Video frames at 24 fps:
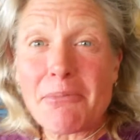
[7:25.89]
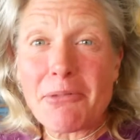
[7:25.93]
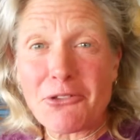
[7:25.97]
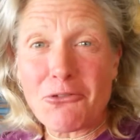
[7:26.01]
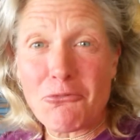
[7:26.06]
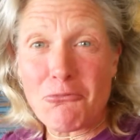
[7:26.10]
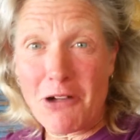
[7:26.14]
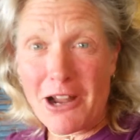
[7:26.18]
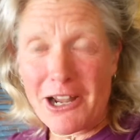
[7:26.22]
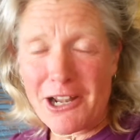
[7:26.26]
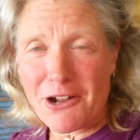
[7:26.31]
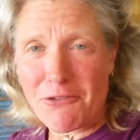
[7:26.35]

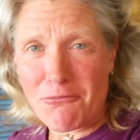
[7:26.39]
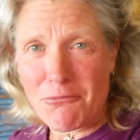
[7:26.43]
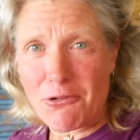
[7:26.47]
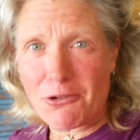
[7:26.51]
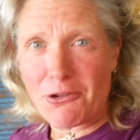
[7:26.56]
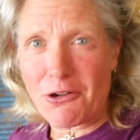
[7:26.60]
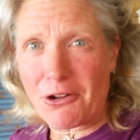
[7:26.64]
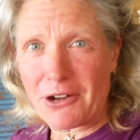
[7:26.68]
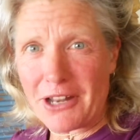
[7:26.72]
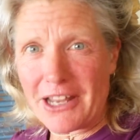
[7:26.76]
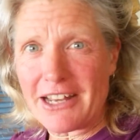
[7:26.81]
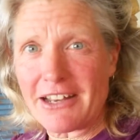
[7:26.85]
much weight I've
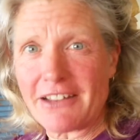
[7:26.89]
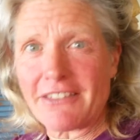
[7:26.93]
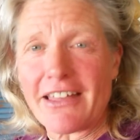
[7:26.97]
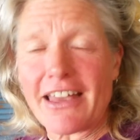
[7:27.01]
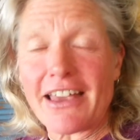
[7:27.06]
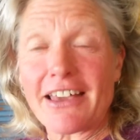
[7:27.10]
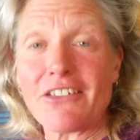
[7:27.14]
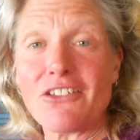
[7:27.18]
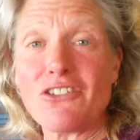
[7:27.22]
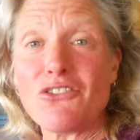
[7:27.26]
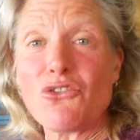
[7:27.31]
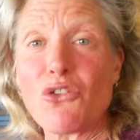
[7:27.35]
put on eating
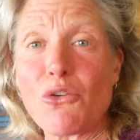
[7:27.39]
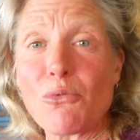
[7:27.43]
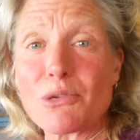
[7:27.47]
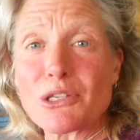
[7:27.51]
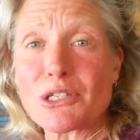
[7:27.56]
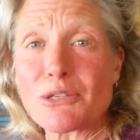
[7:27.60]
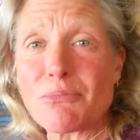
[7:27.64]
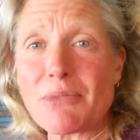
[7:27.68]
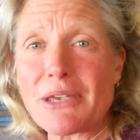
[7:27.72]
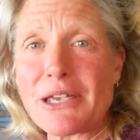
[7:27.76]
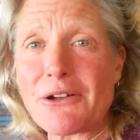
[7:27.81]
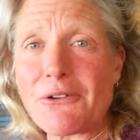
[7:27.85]
that
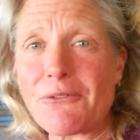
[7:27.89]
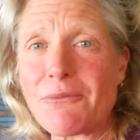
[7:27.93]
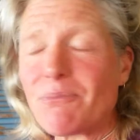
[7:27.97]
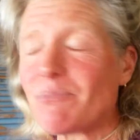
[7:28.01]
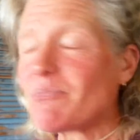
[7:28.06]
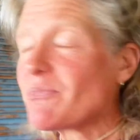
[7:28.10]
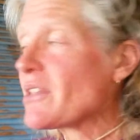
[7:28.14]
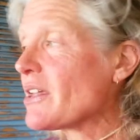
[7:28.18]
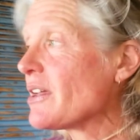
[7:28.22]
enormous meal.